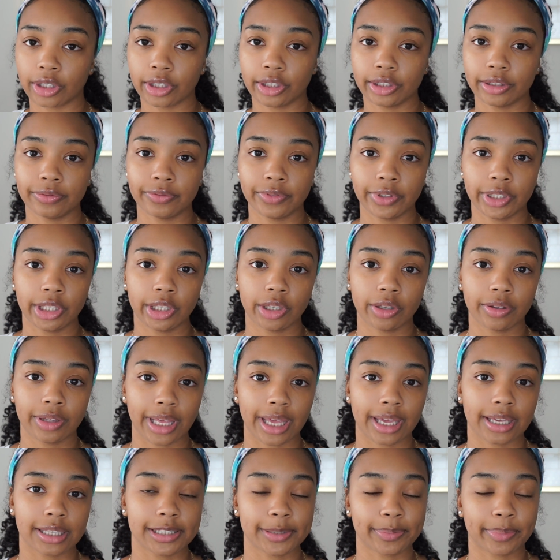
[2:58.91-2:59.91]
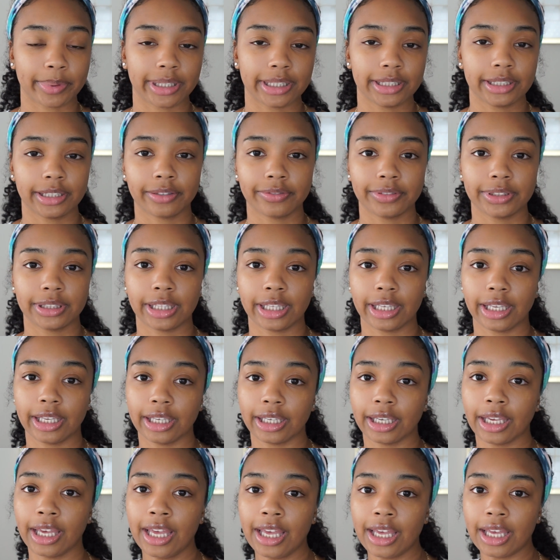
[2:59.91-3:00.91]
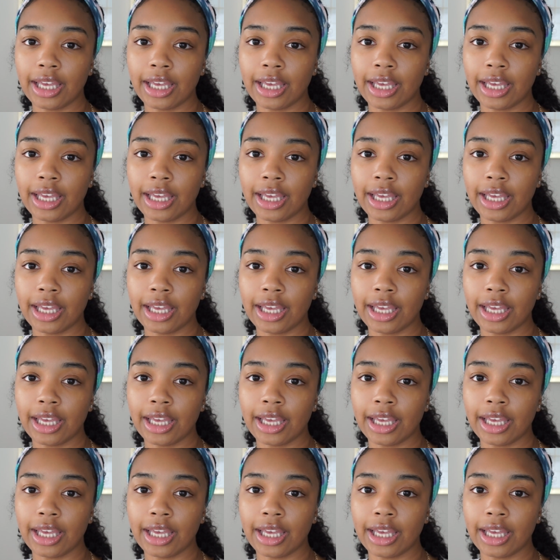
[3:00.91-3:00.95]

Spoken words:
good video that explained everything,